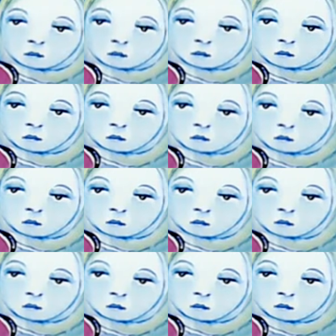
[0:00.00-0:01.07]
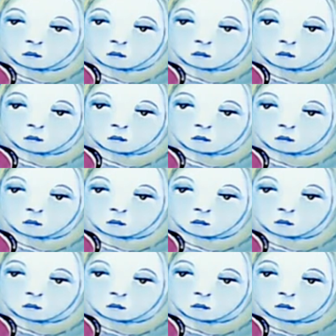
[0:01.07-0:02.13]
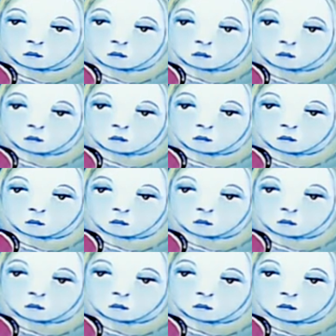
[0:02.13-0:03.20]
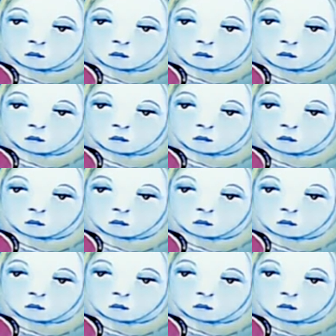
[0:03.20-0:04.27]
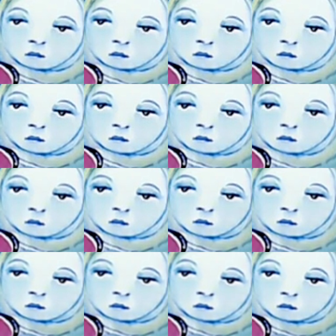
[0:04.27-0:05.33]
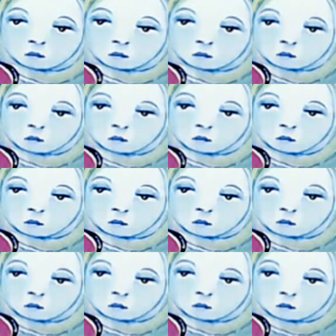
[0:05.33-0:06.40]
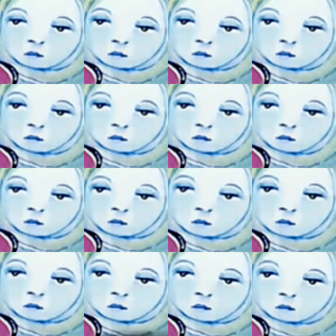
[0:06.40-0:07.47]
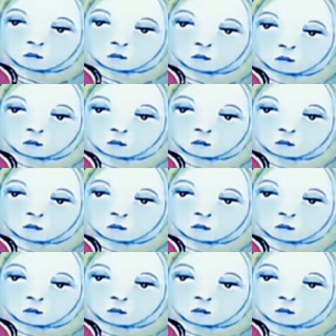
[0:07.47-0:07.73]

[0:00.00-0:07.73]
(no one is talking)